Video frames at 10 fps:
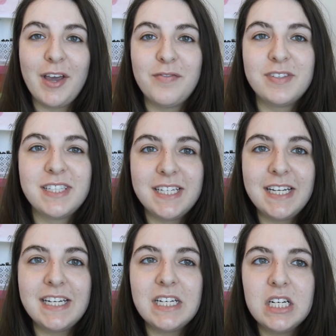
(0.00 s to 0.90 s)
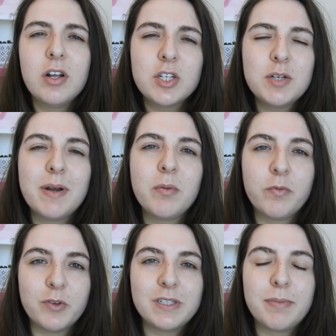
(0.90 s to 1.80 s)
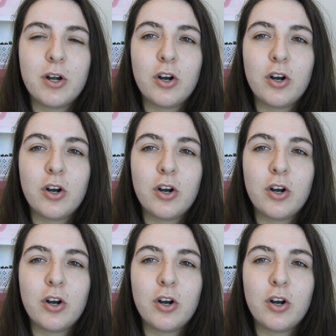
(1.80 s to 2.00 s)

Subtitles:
I've seen not too many reviews but